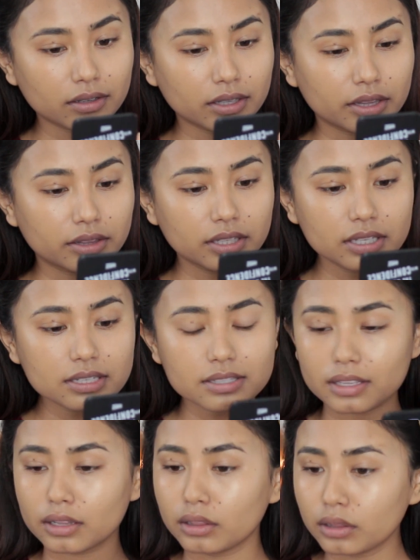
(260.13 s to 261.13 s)

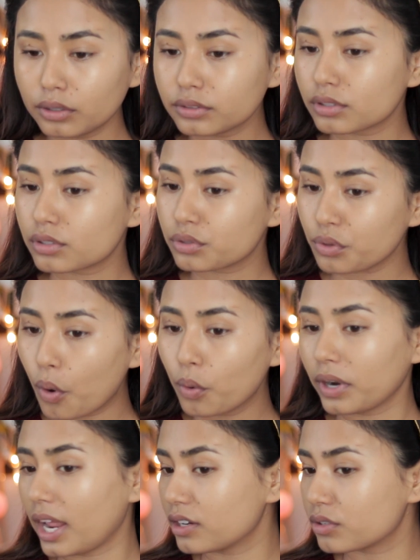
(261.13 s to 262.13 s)
This looks
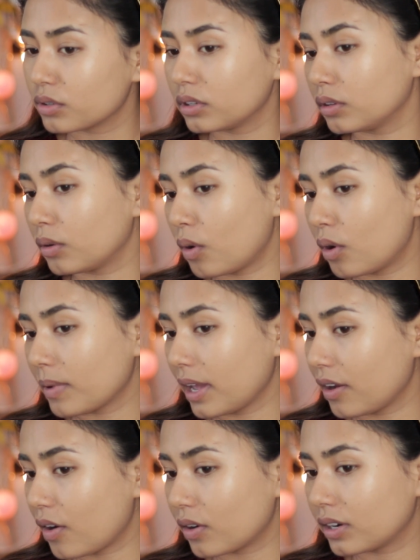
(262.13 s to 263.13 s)
so natural. Oh
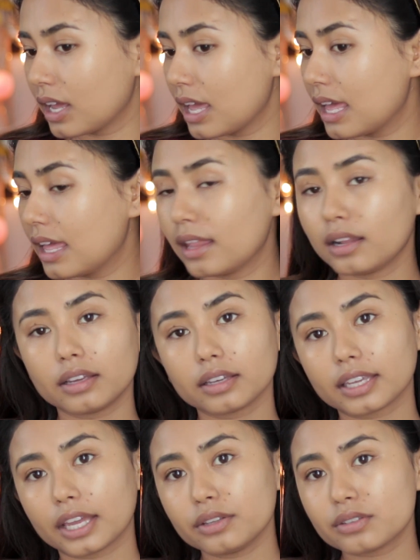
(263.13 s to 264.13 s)
my god,
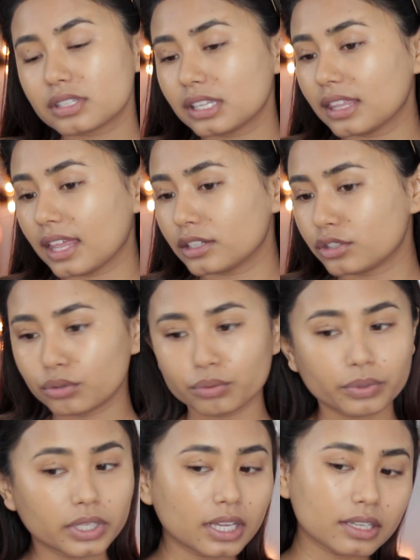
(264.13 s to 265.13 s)
can you see that
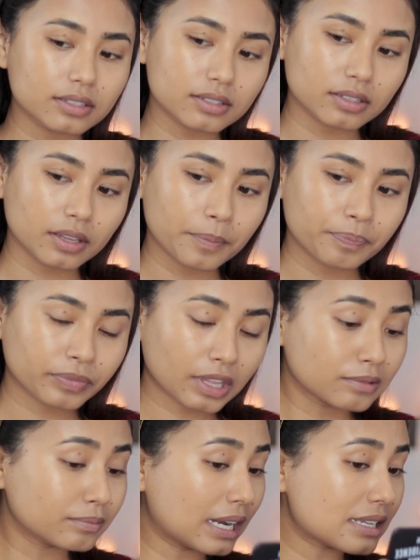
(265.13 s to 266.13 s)
dewiness?
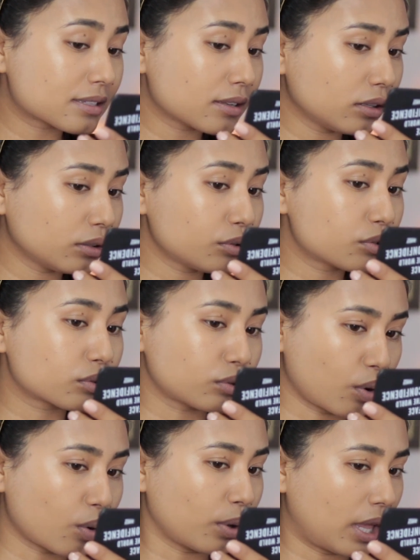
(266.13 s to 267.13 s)
My skin looks
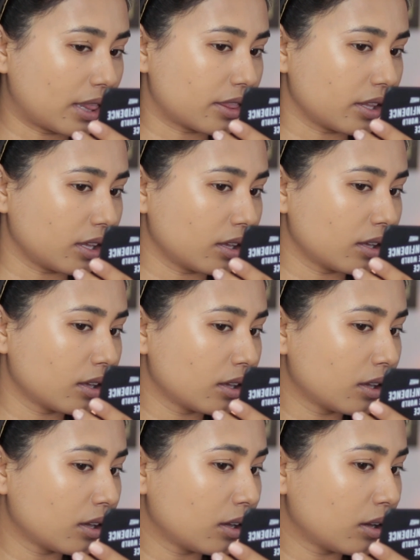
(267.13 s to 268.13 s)
so healthy.
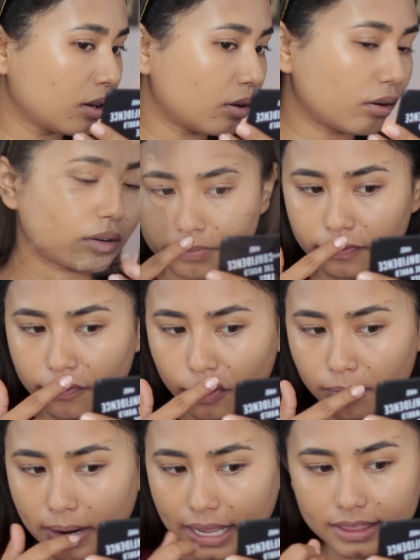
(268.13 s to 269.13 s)

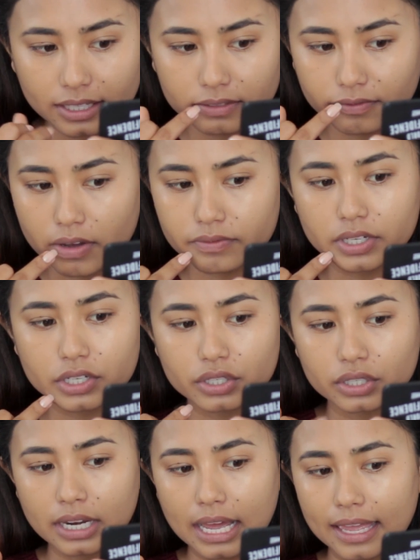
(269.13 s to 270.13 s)
Before buying this
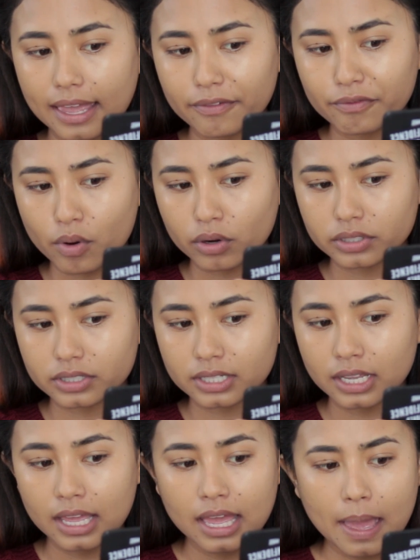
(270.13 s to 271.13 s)
foundation, I have
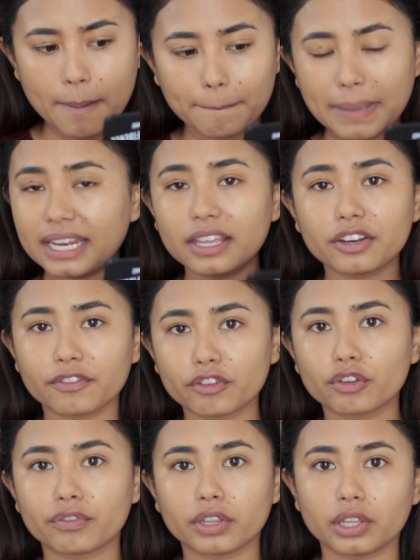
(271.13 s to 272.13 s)
watched many
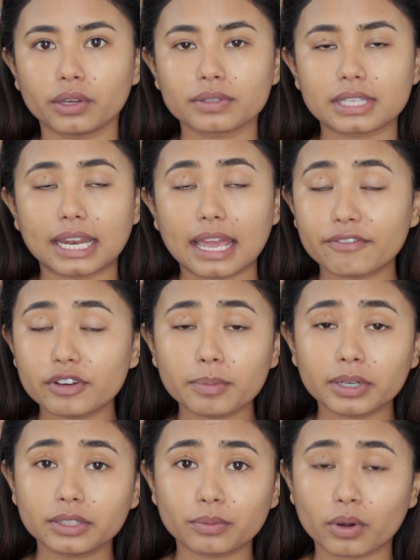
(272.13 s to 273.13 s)
review videos and
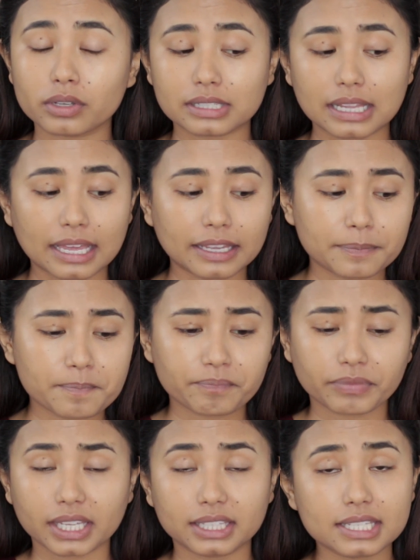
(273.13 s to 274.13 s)
everybody was like,
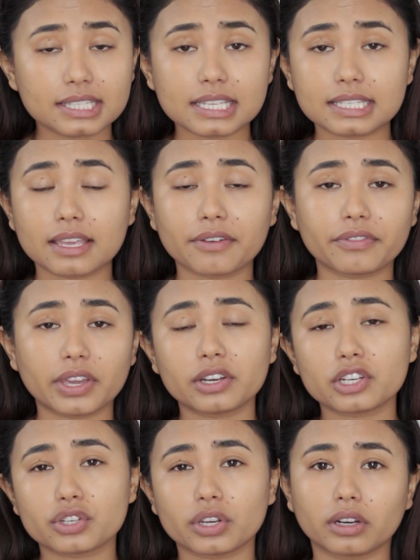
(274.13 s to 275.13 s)
this is a
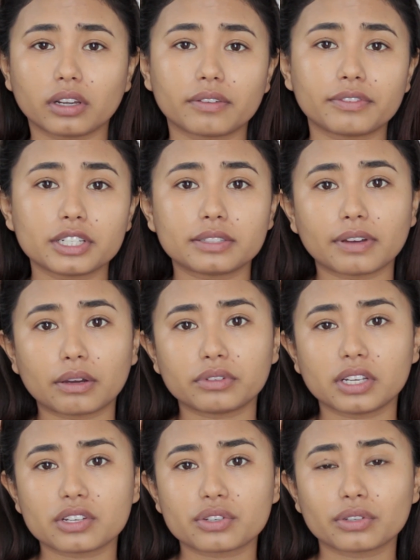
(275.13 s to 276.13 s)
very sheer coverage
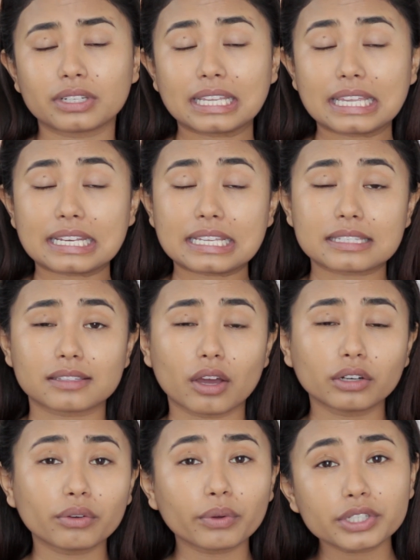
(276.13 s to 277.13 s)
foundation, it is
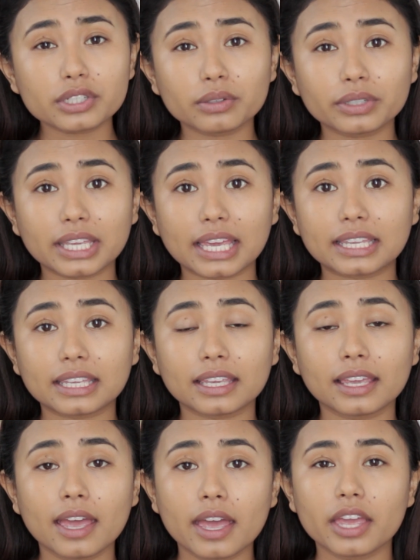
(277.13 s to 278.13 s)
not going to look
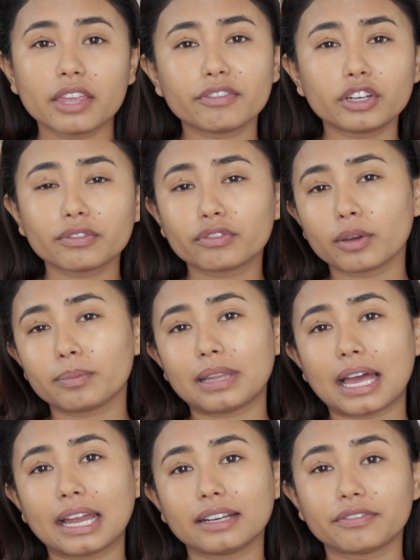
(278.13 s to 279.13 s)
cakey even if you
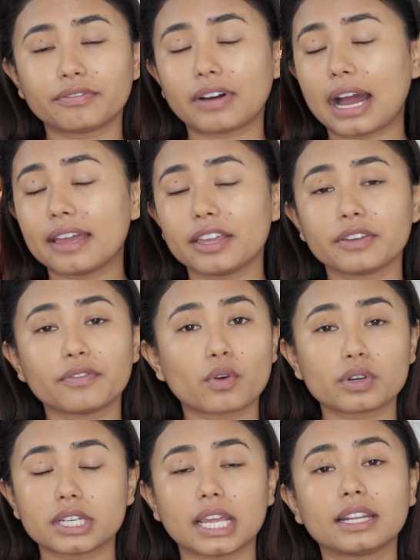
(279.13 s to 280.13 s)
applied 5
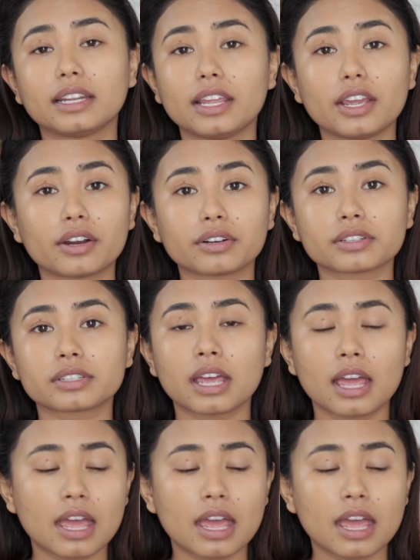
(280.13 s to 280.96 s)
or 10 layers,